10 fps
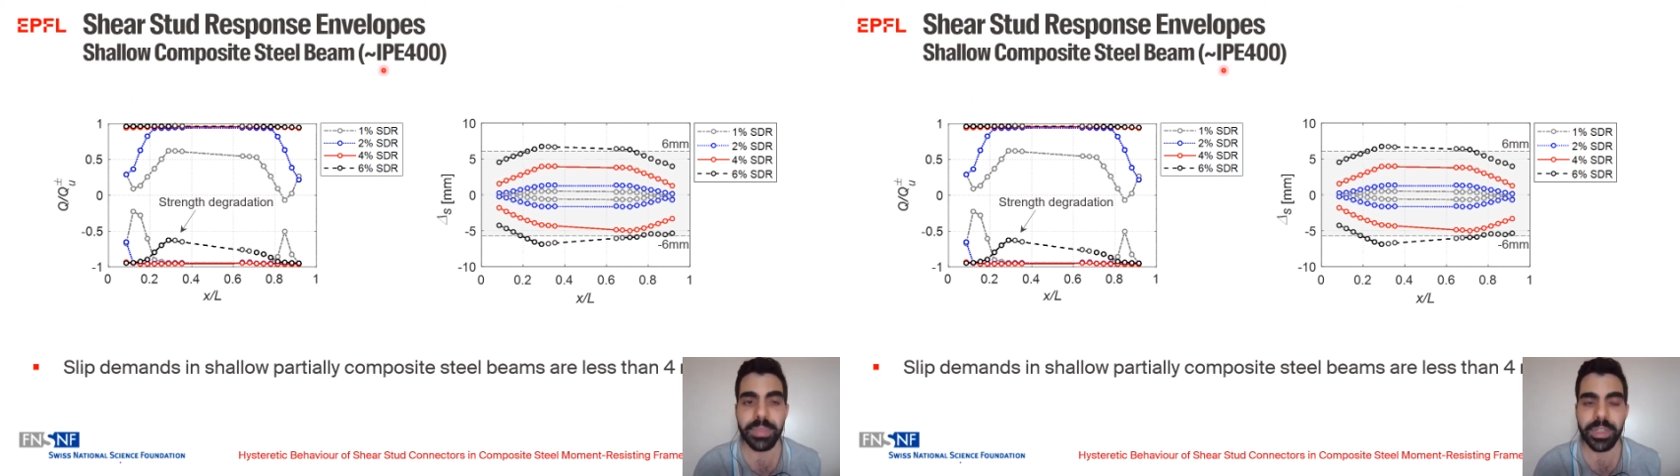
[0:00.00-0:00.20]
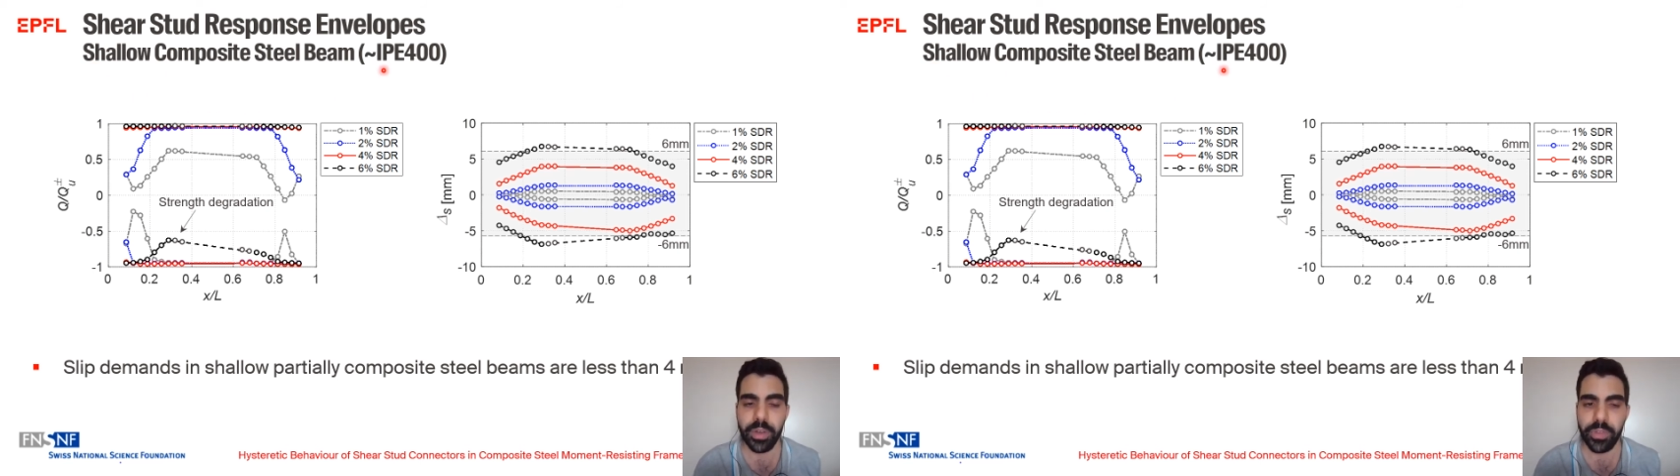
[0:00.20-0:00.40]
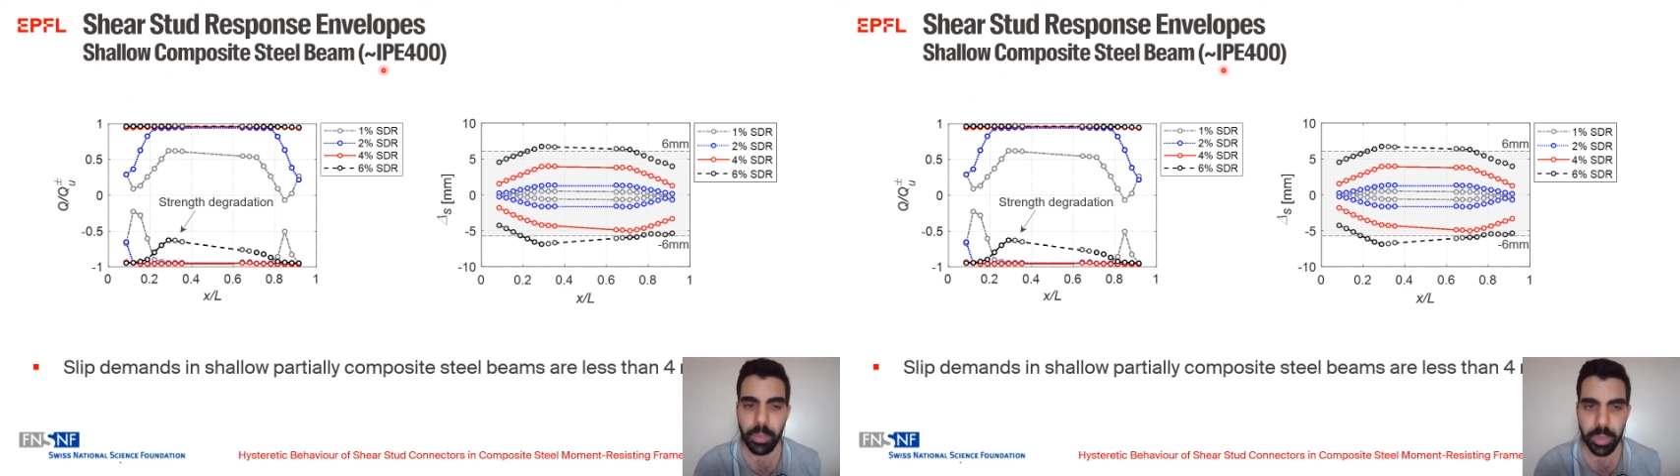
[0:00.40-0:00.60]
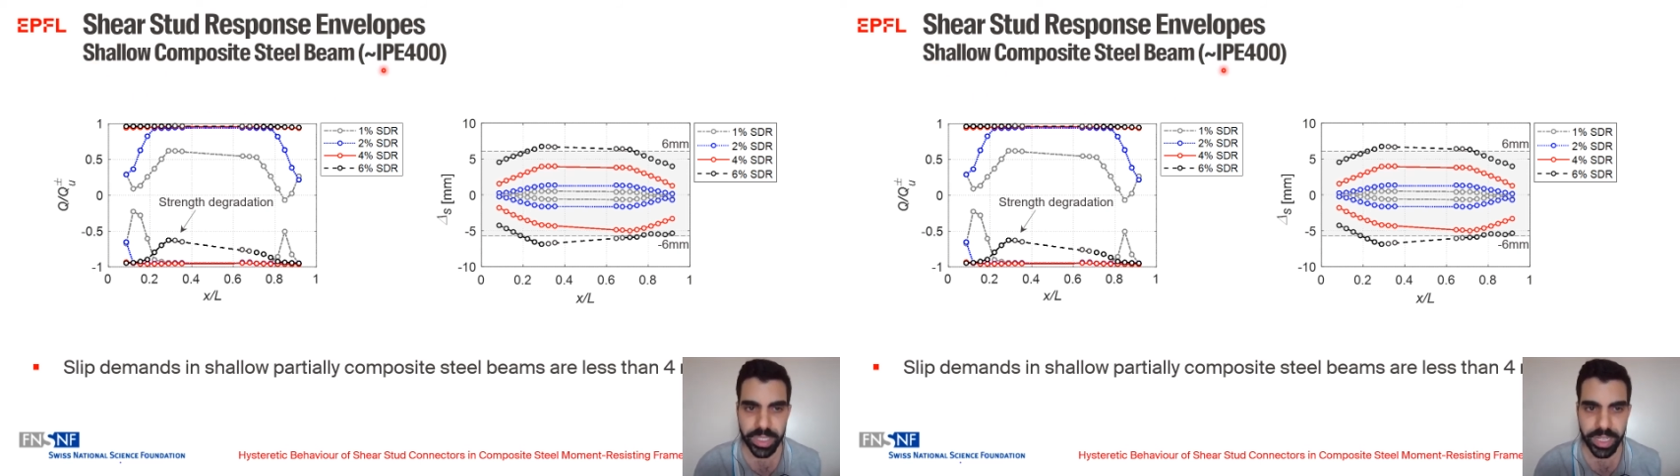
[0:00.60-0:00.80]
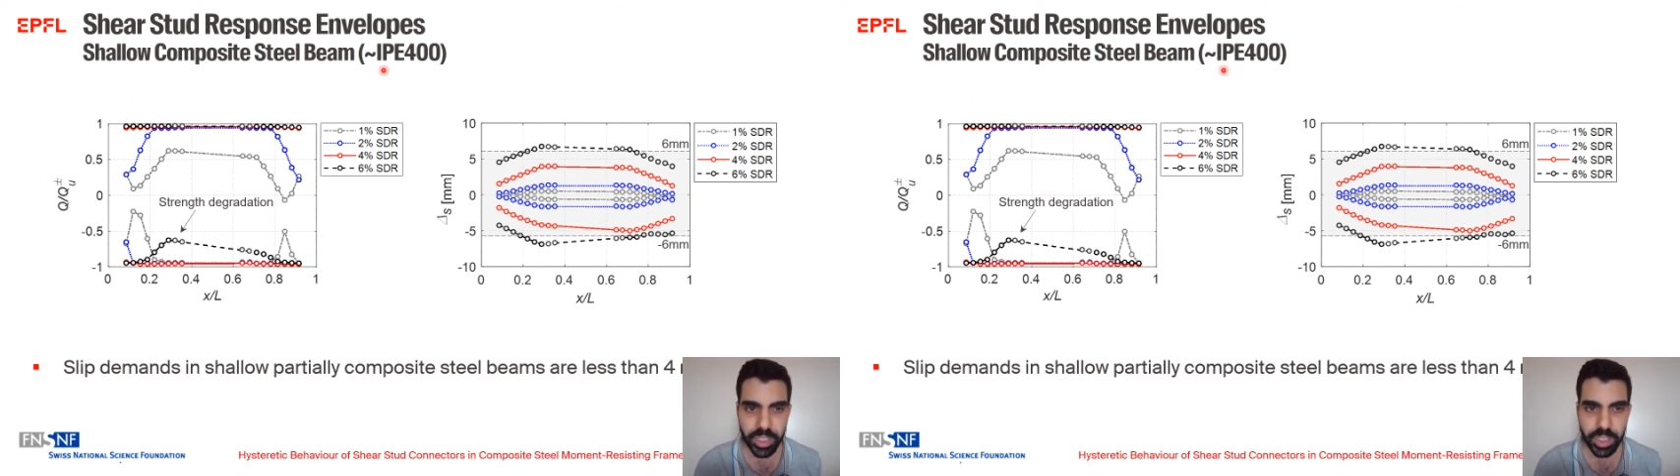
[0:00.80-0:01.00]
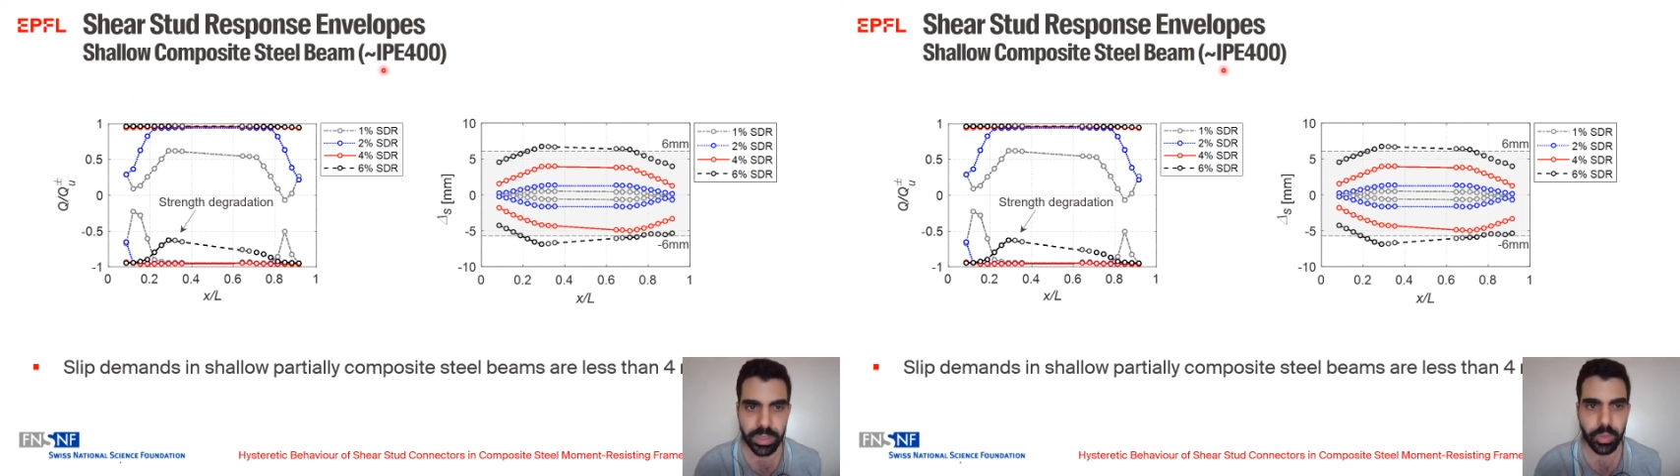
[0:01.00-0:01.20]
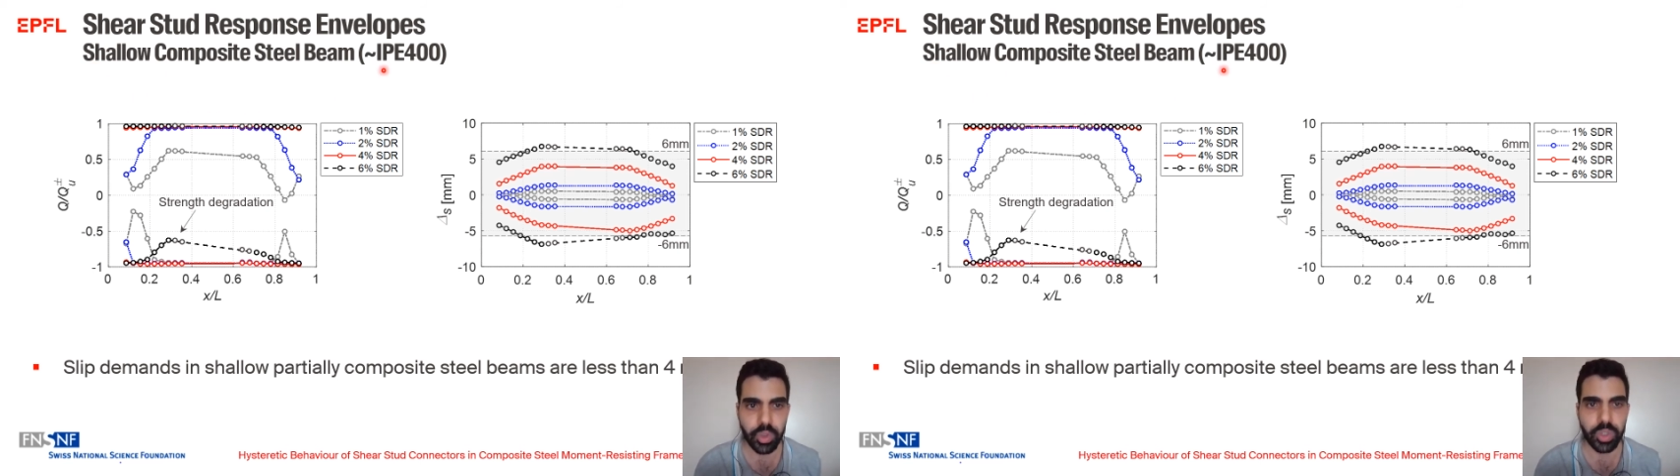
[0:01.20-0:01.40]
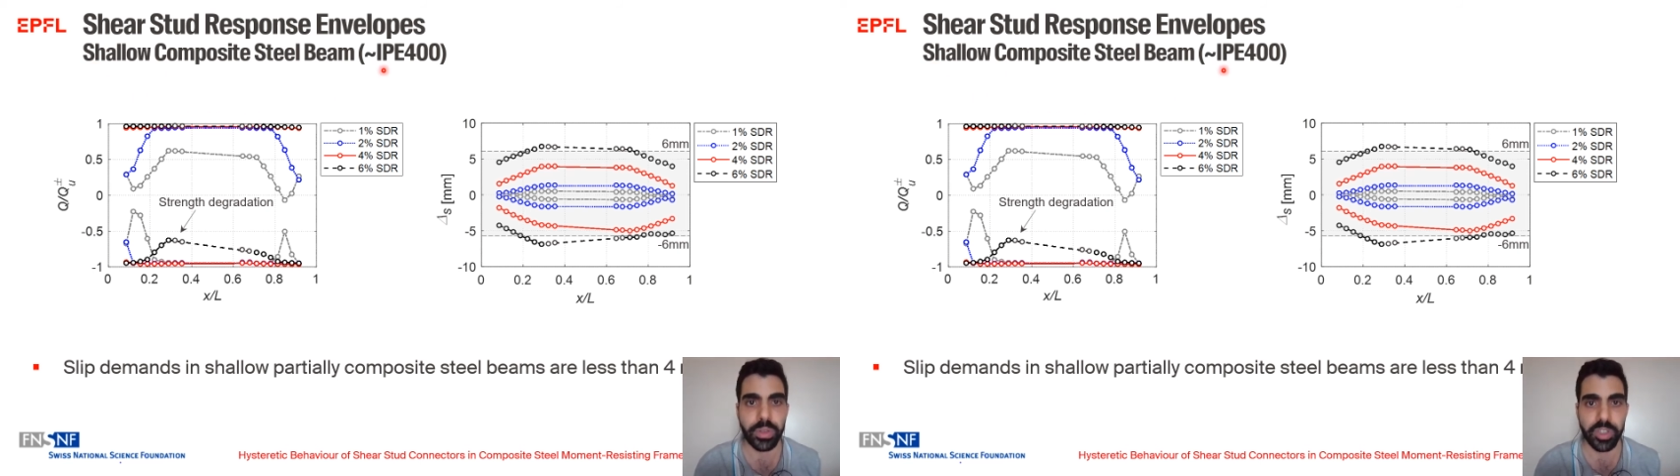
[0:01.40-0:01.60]
degree of composite action,
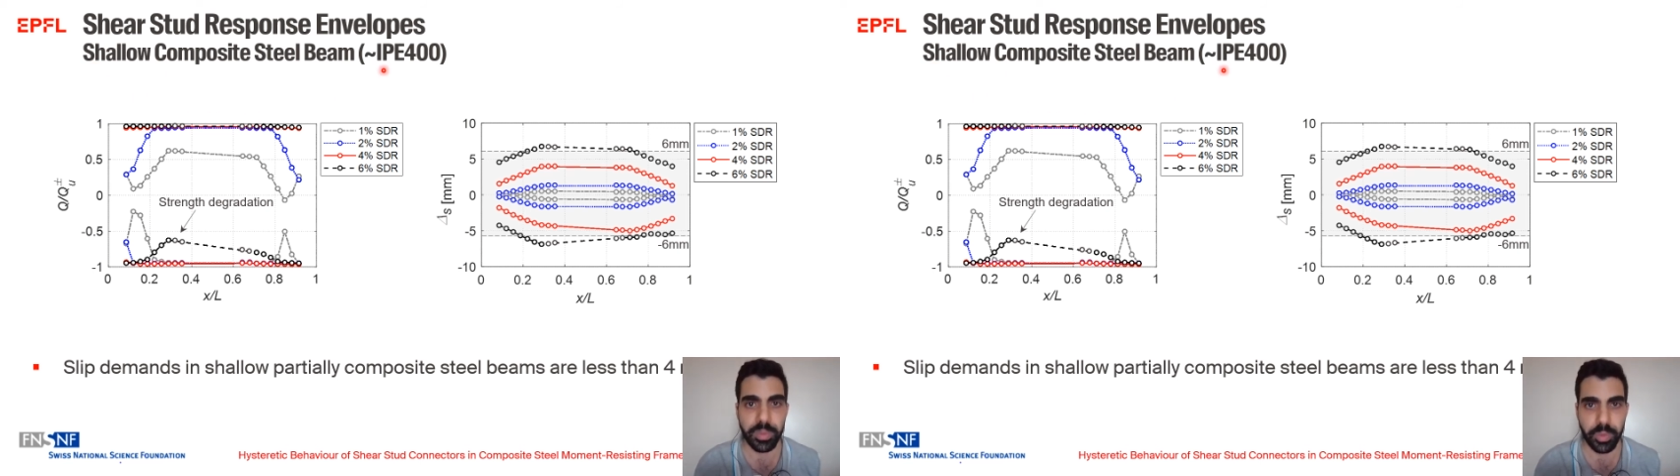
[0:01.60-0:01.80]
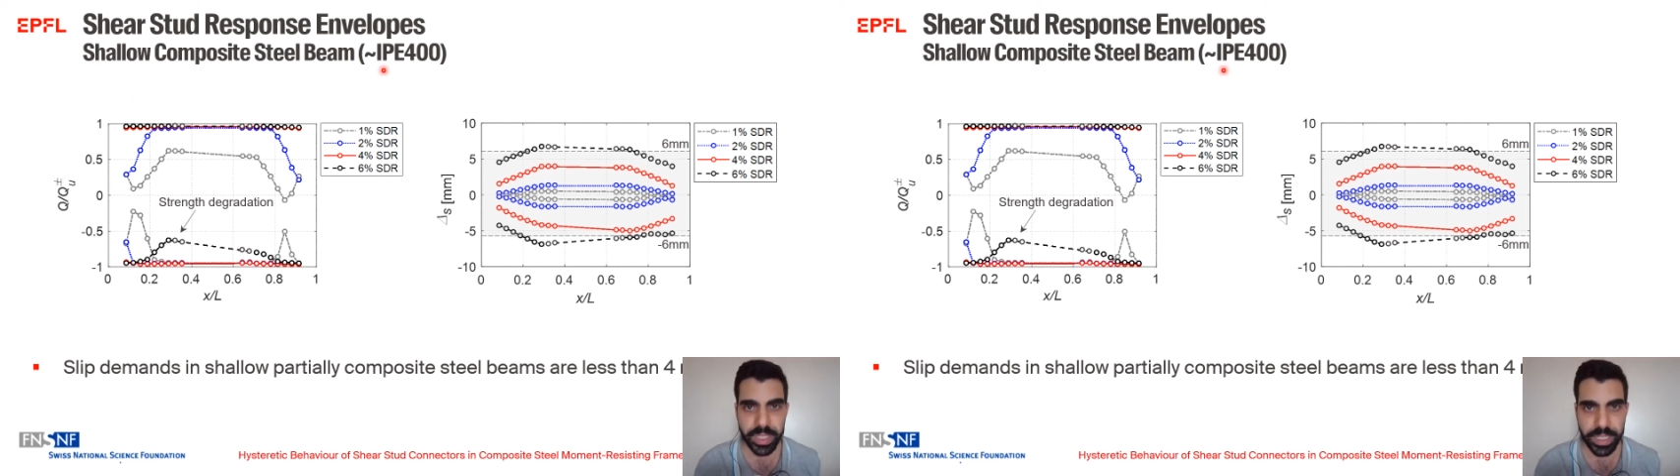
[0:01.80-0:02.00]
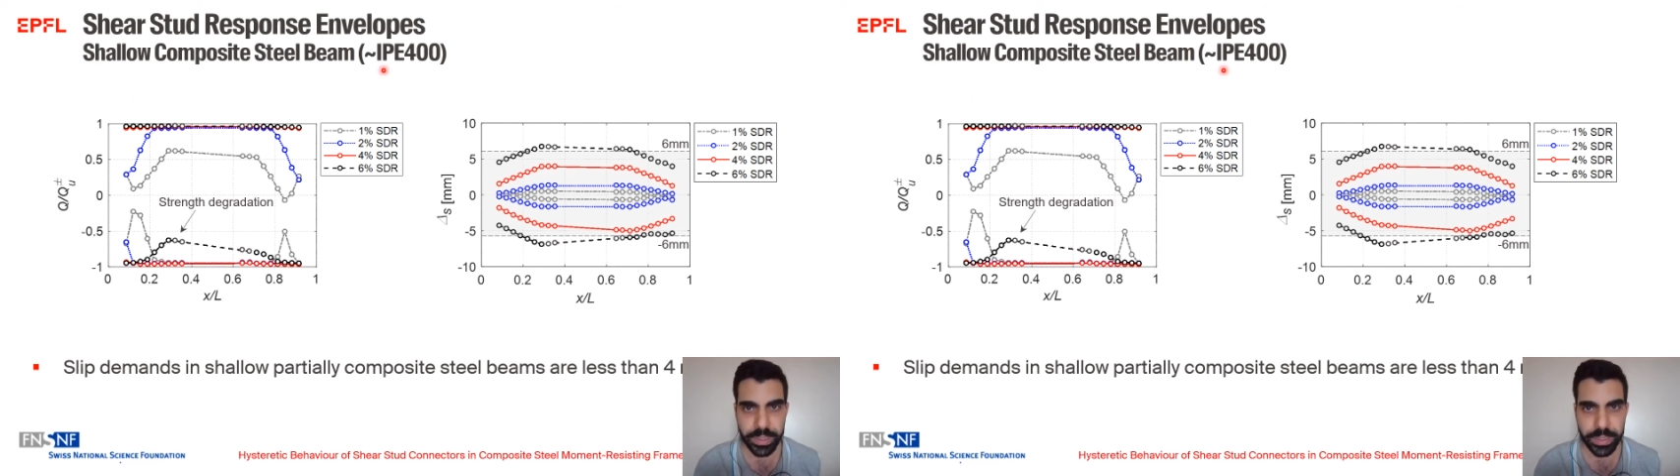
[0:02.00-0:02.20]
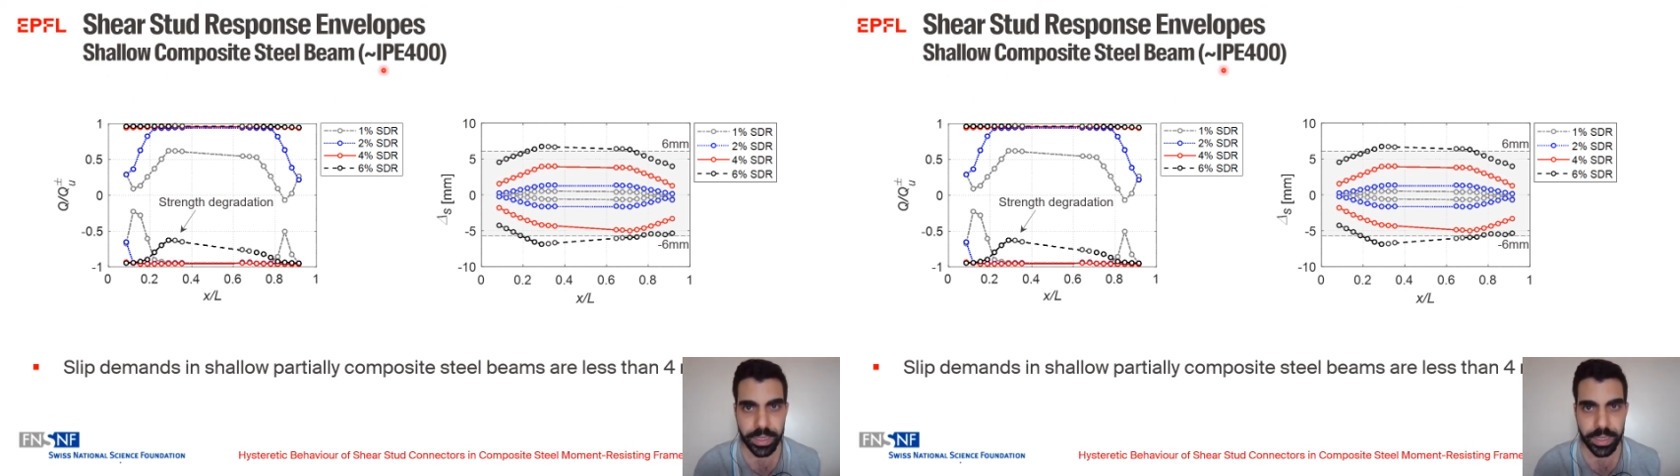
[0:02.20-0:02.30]
which is 30%,